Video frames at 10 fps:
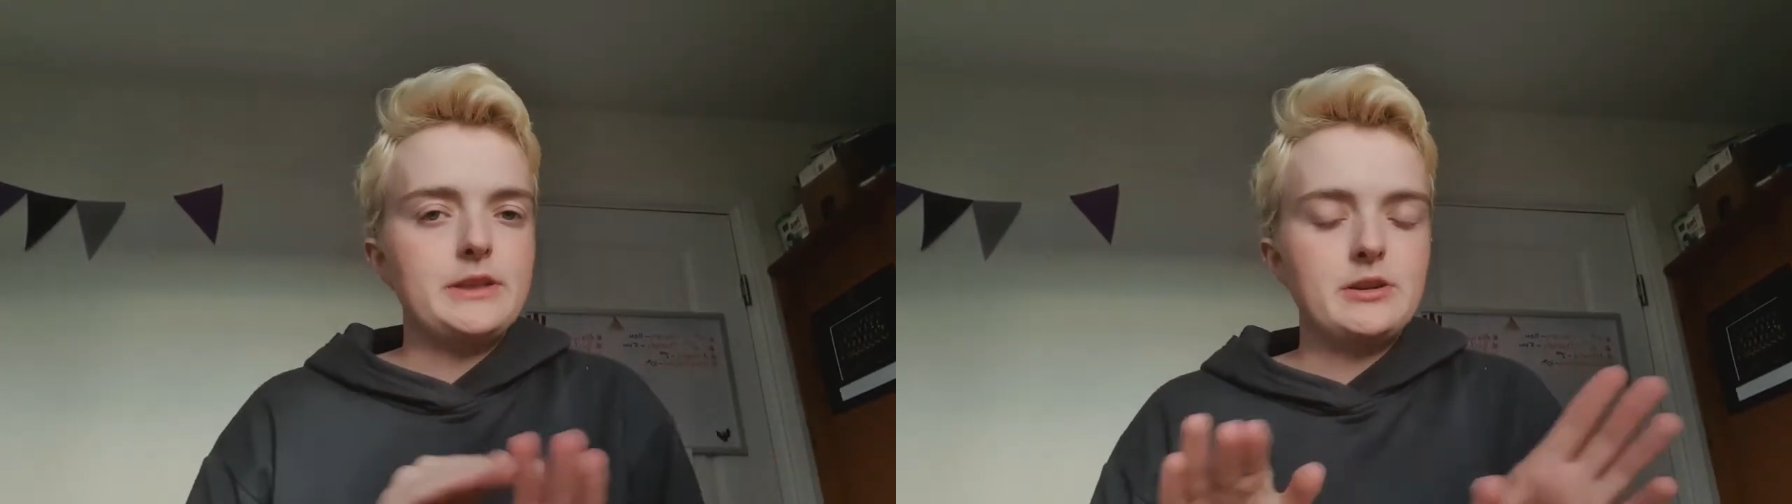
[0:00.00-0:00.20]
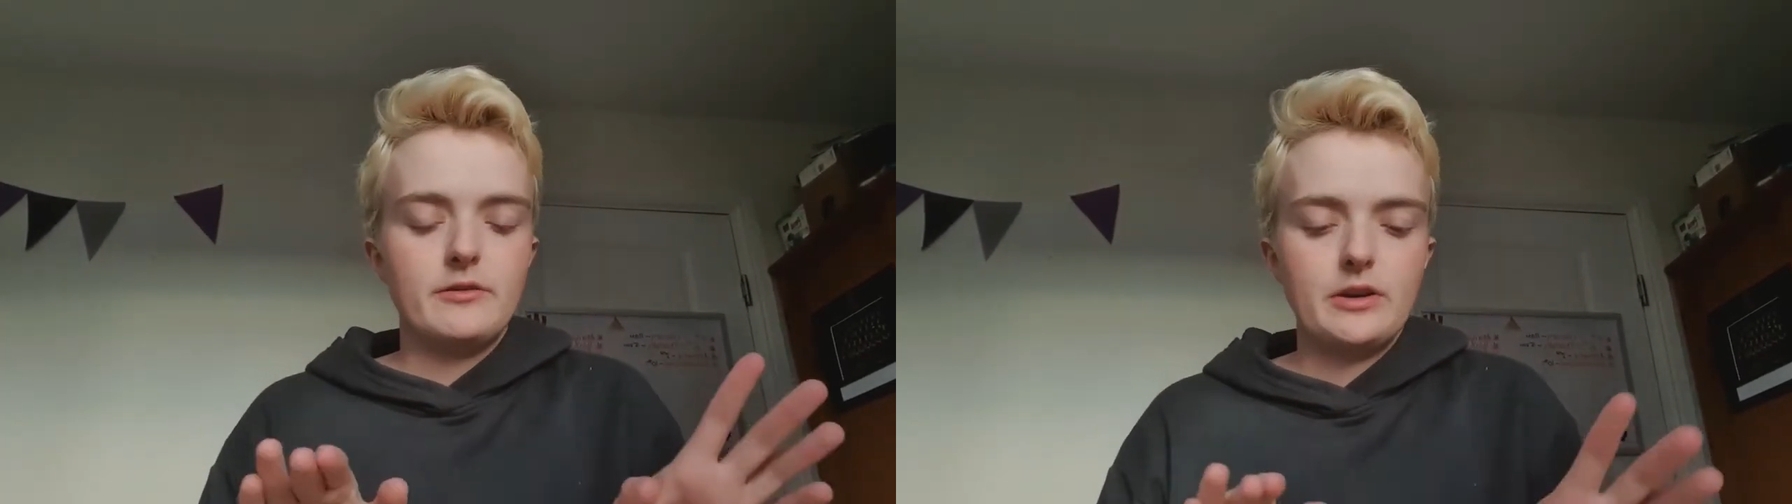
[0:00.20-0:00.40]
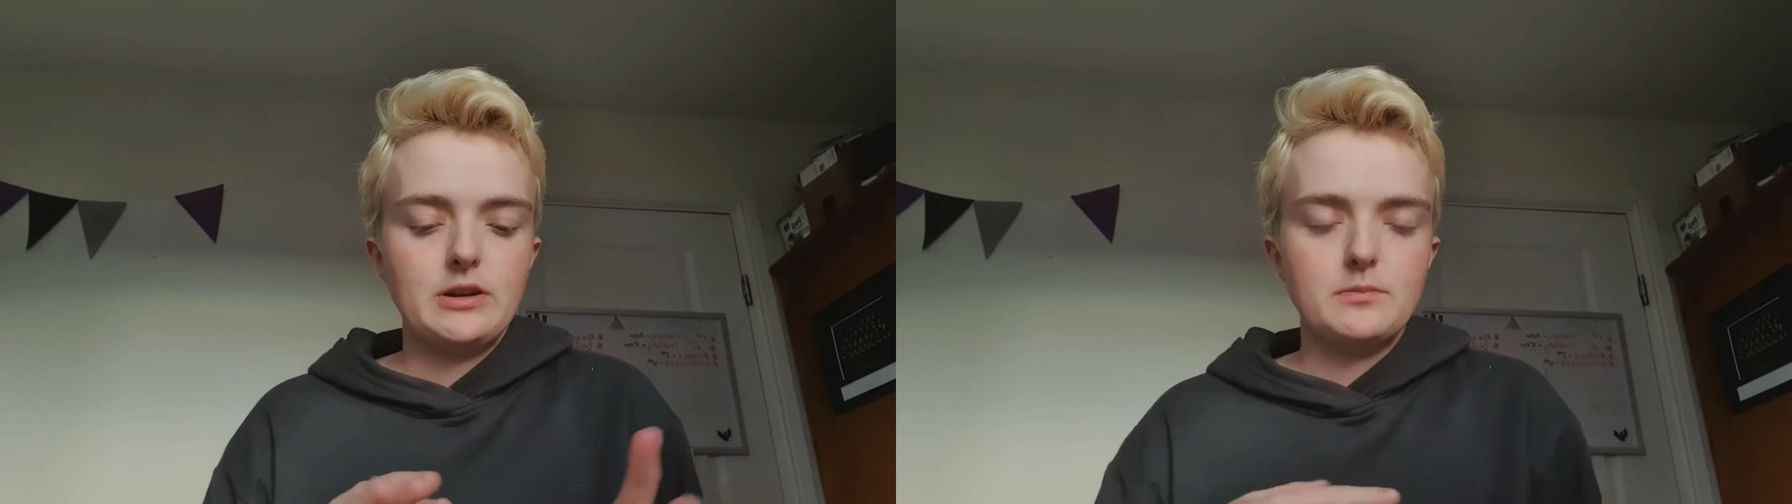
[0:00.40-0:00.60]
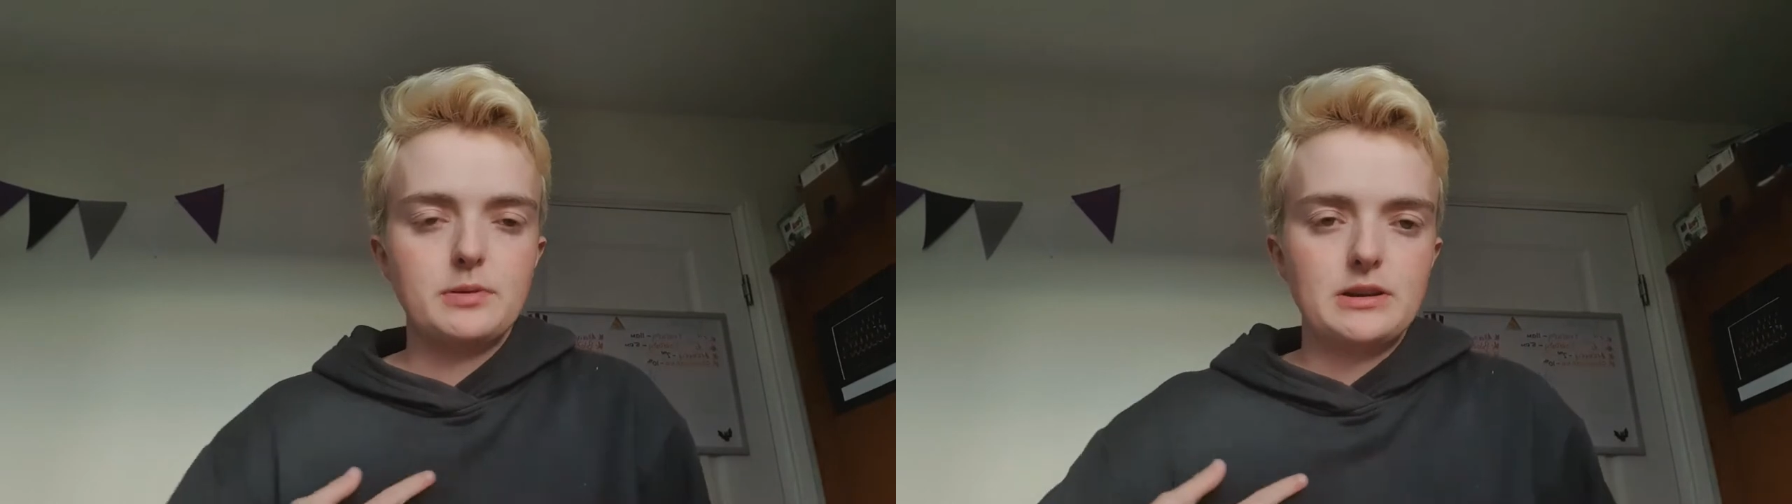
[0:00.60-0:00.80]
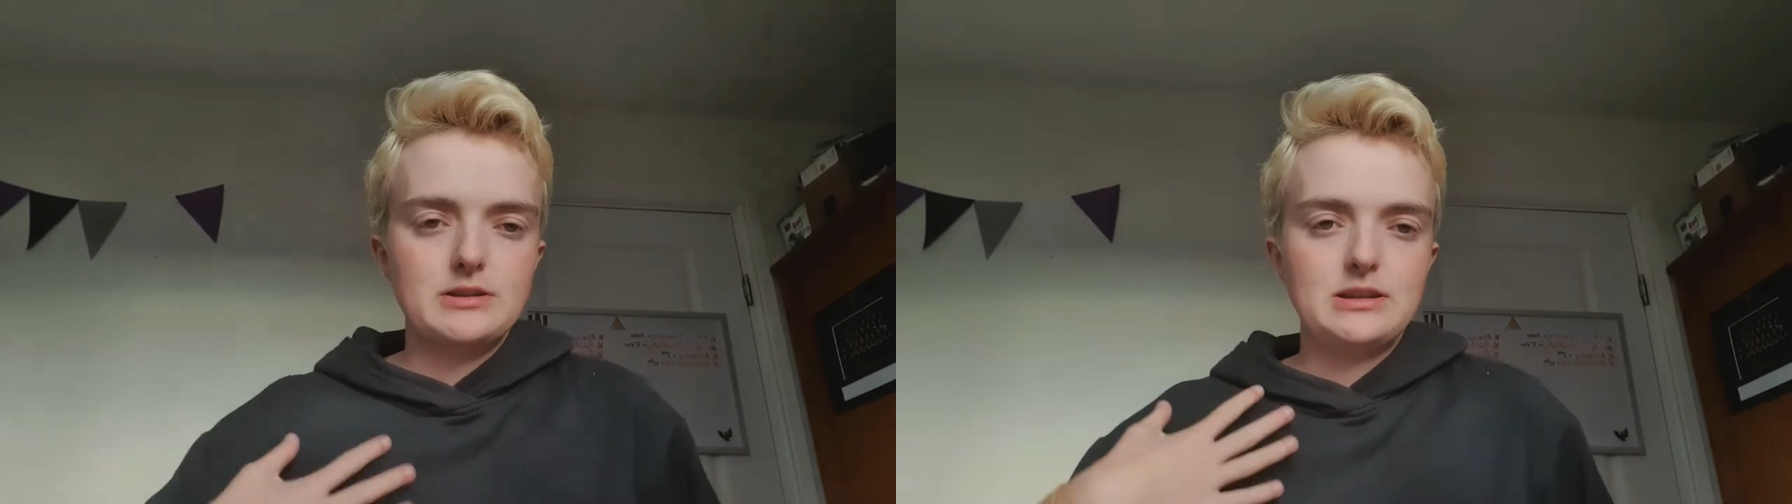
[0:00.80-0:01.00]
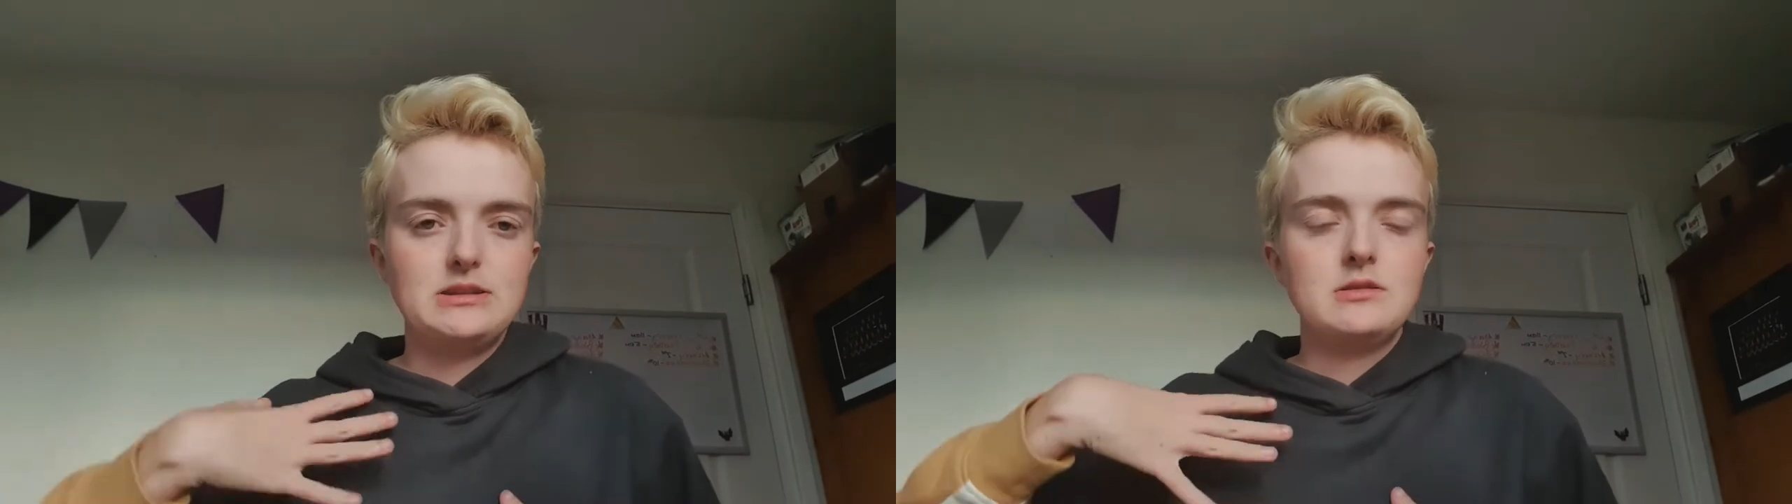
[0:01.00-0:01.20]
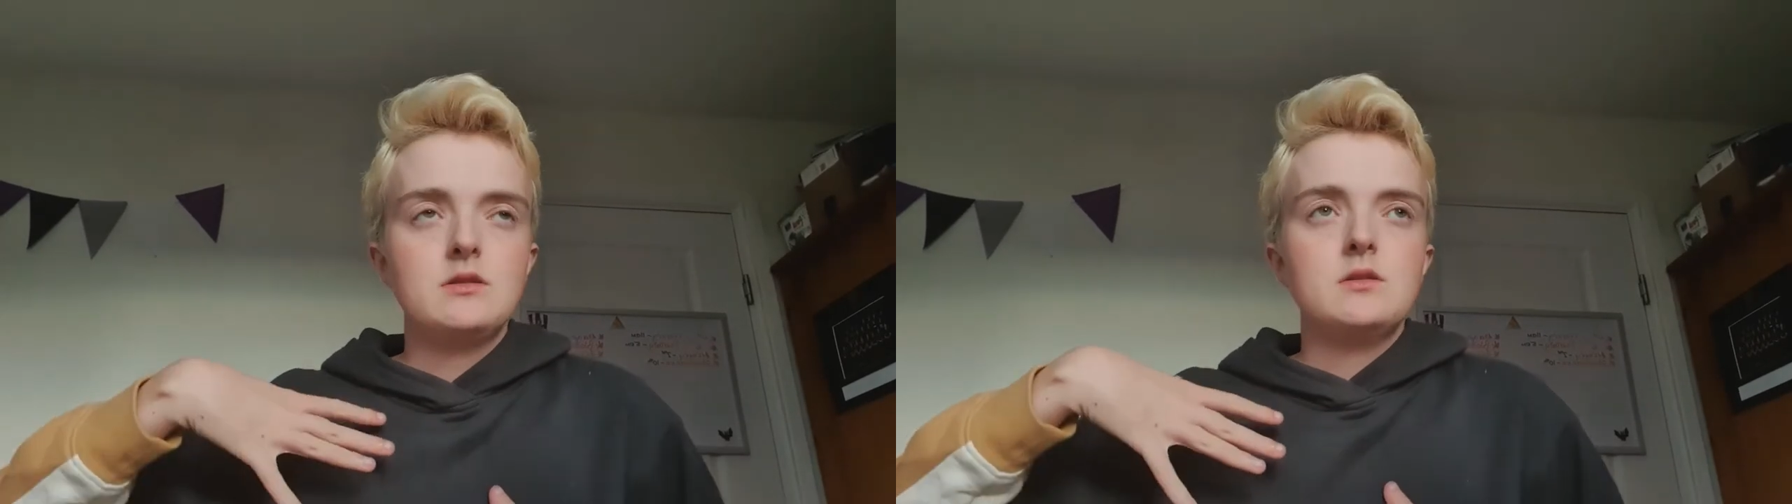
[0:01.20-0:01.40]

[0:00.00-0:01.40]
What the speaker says: They're not very good because they,